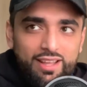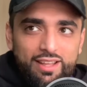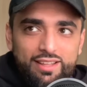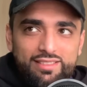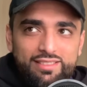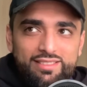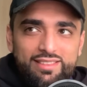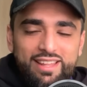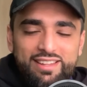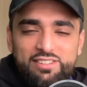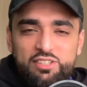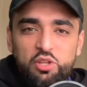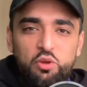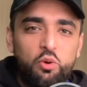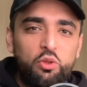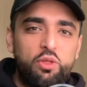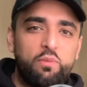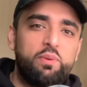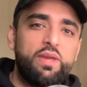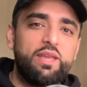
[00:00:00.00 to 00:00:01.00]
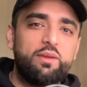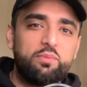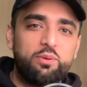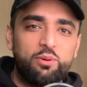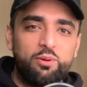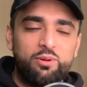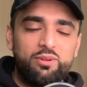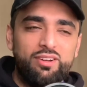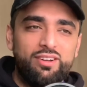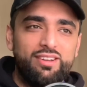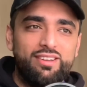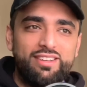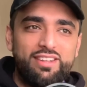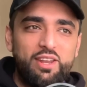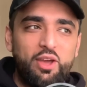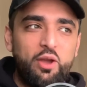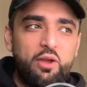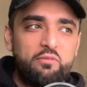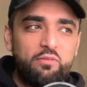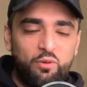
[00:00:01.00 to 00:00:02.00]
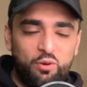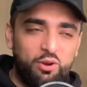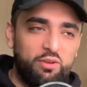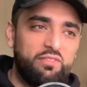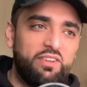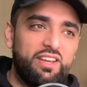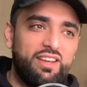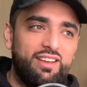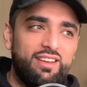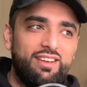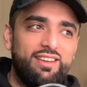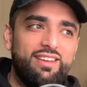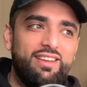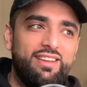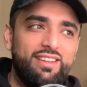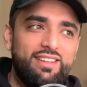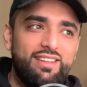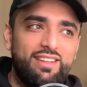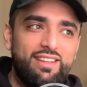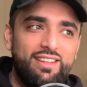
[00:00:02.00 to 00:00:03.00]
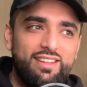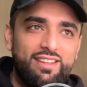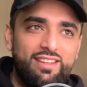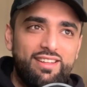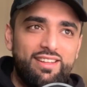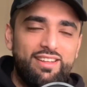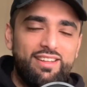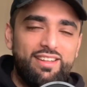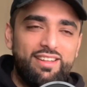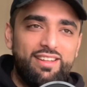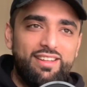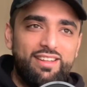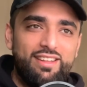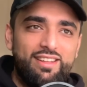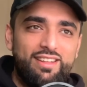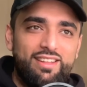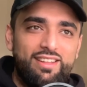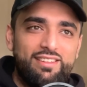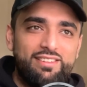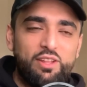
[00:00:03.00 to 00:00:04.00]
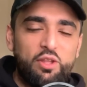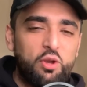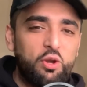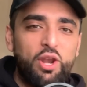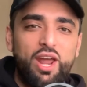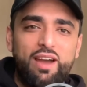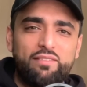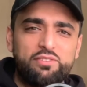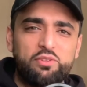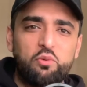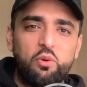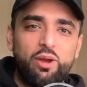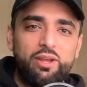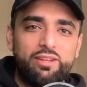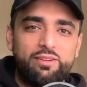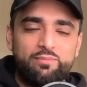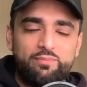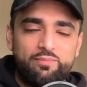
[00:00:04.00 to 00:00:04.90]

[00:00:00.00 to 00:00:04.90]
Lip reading: there's 2 other people, you know, in front of you, so you're gonna have to wait.